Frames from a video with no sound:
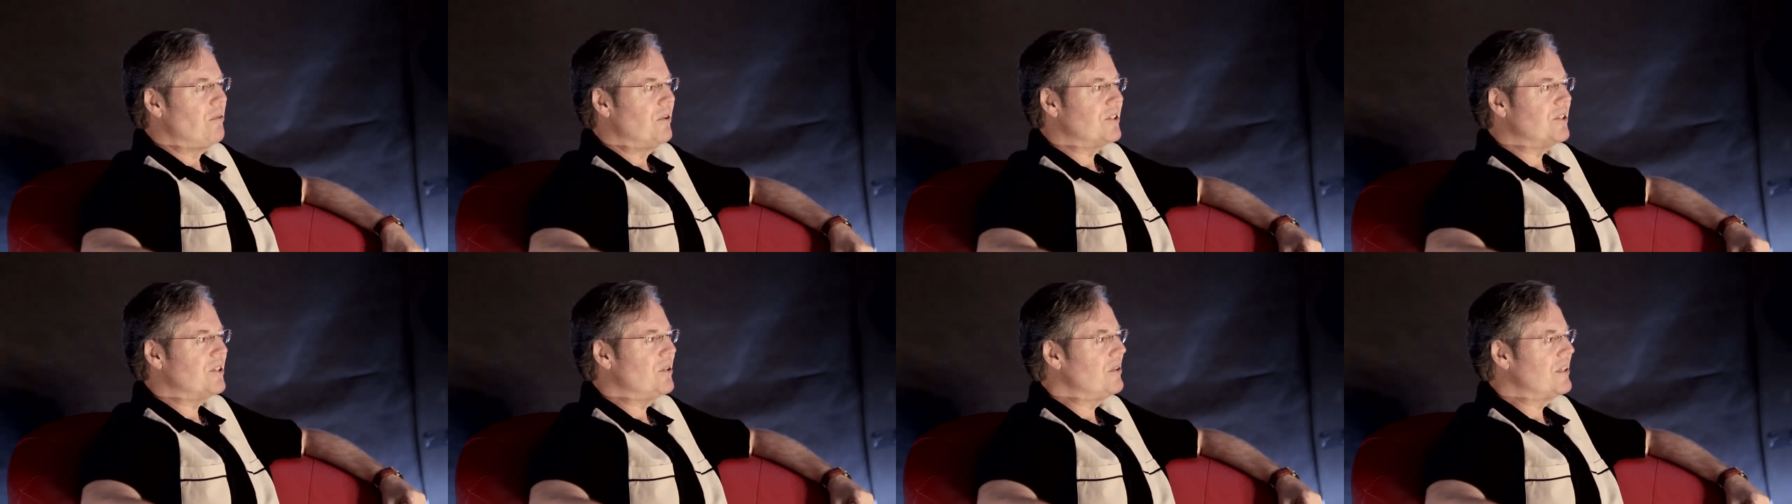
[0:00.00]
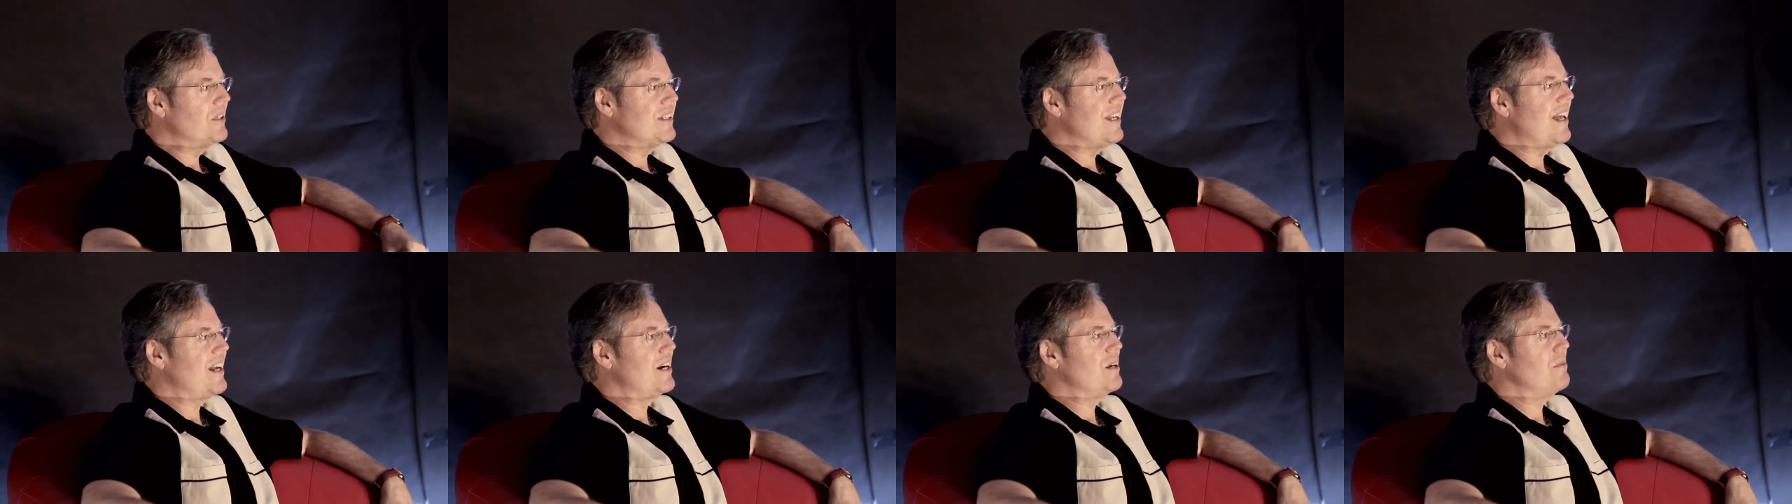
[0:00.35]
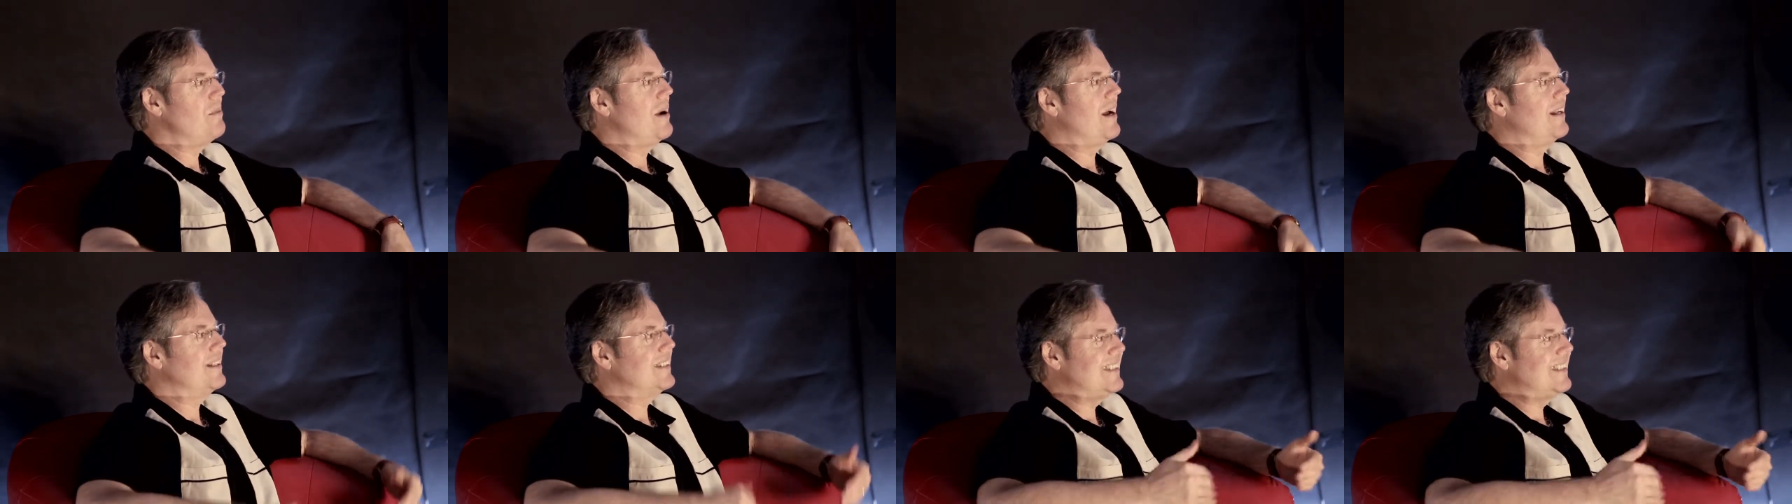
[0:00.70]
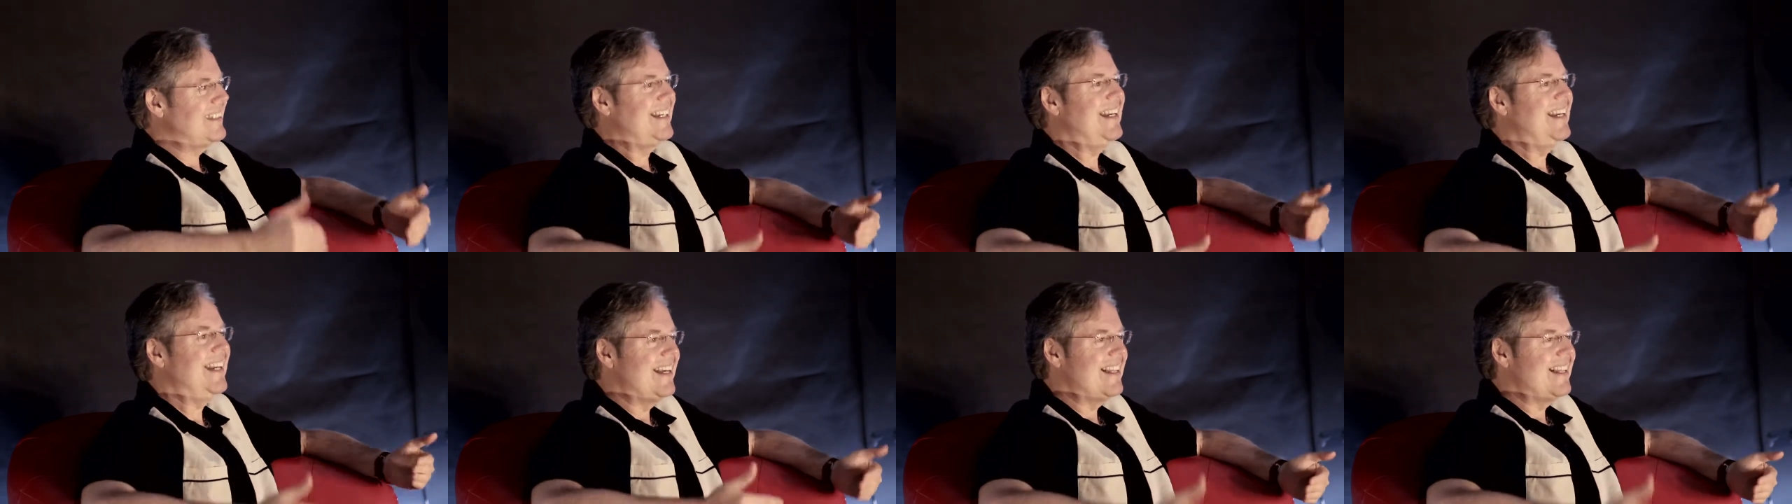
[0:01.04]
We're so excited about
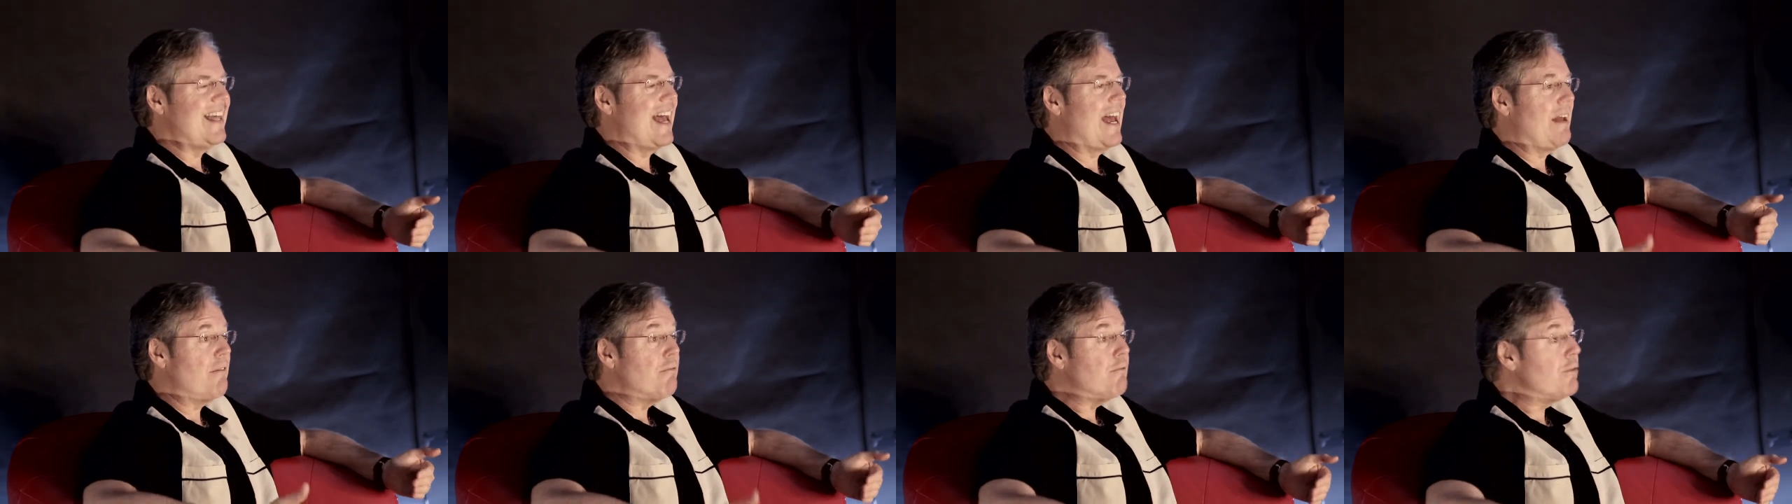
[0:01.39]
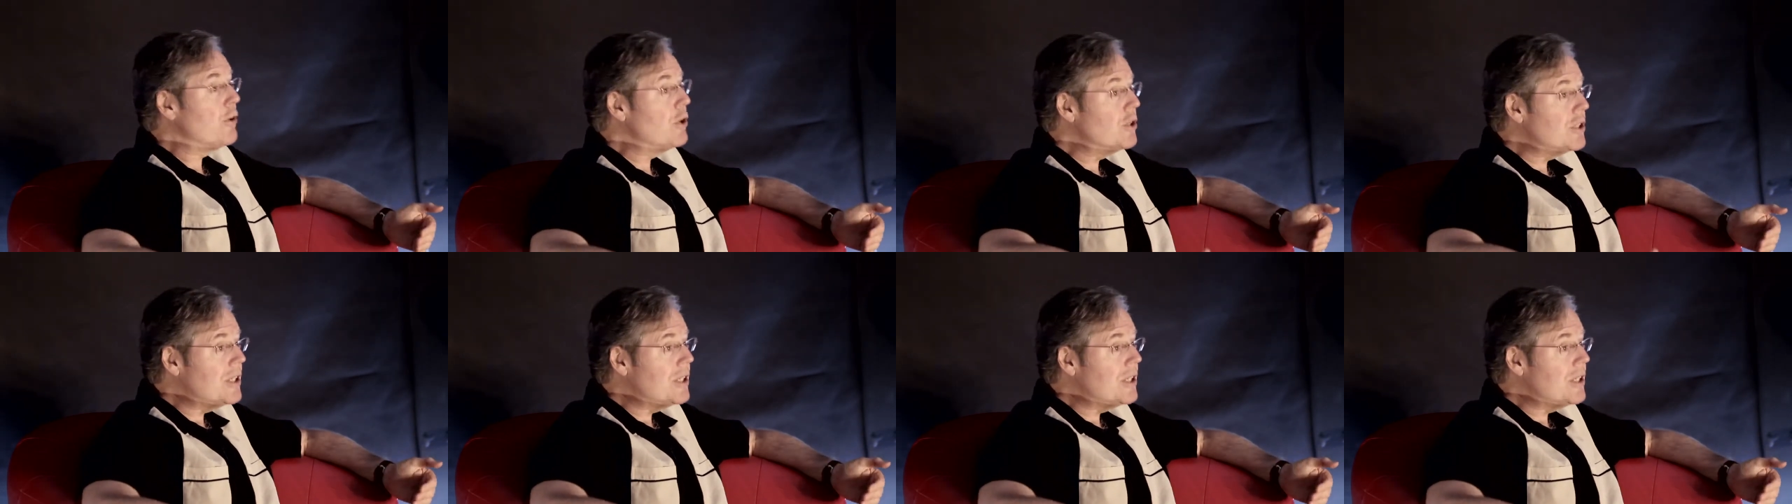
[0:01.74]
seeing that